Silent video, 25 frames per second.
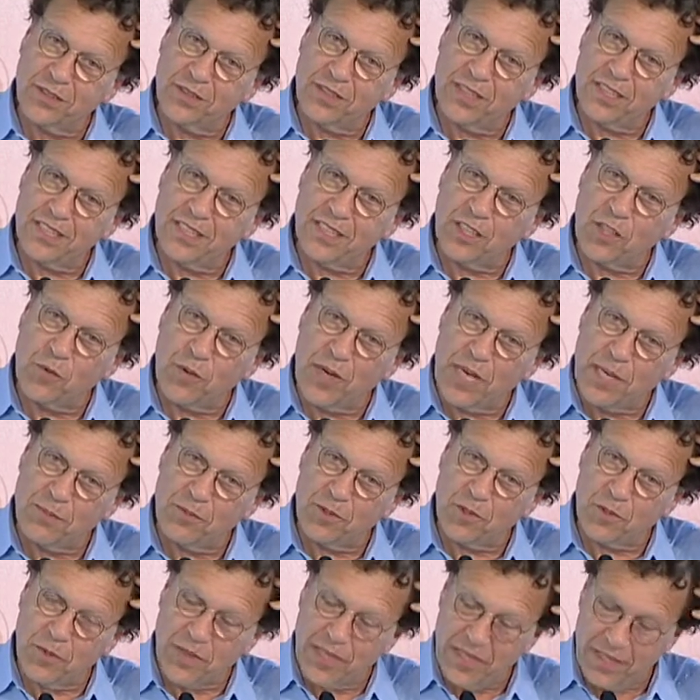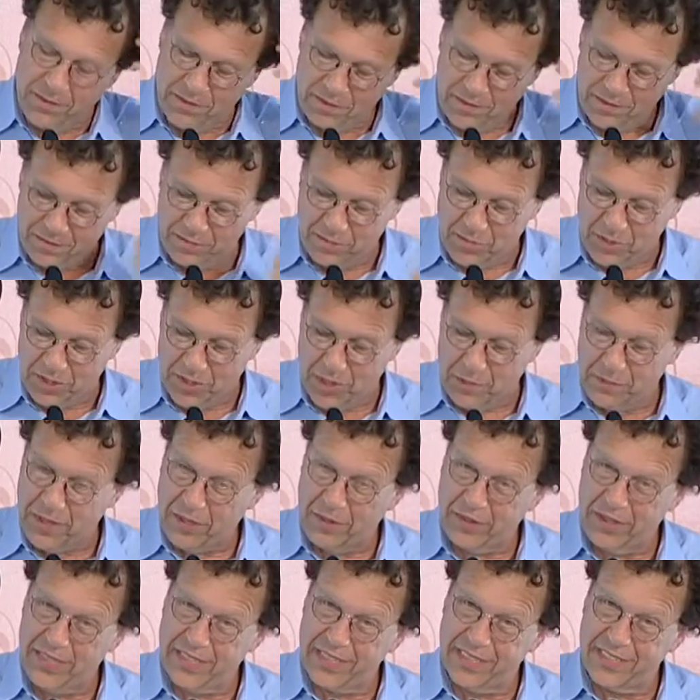That's a Graham Greene book
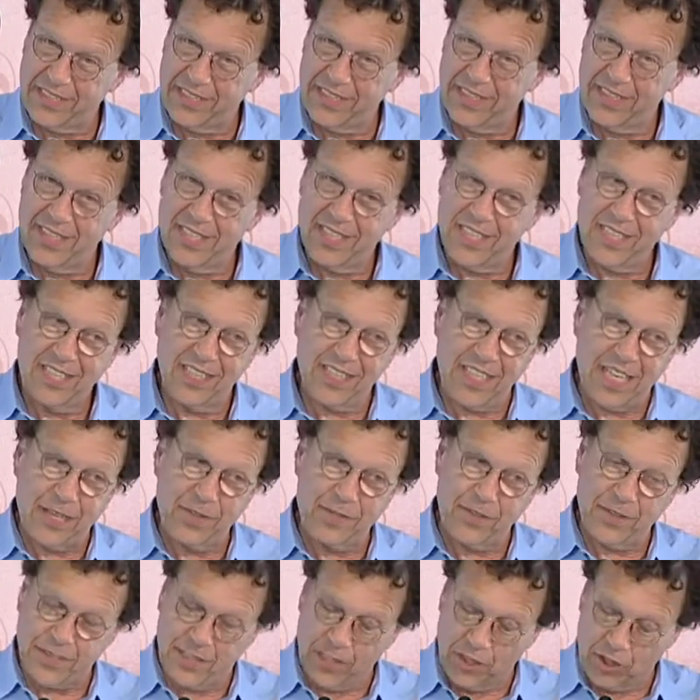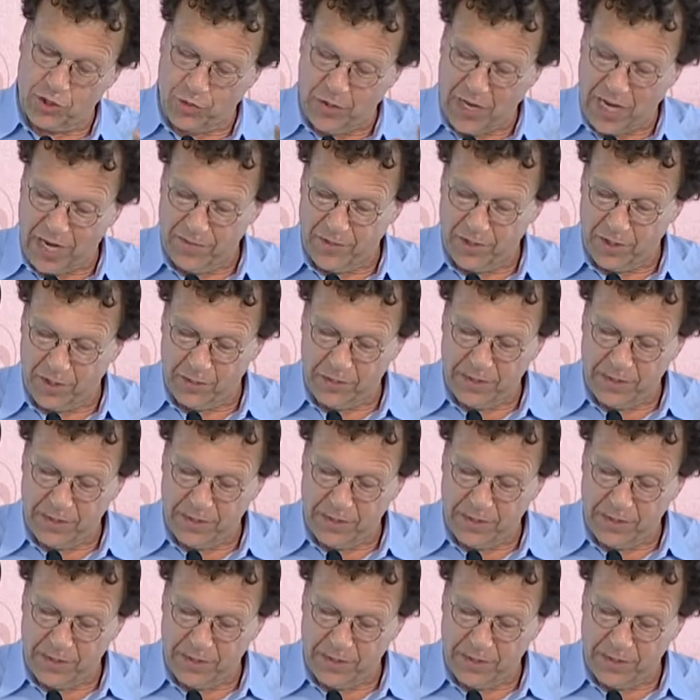about his life as a traveler.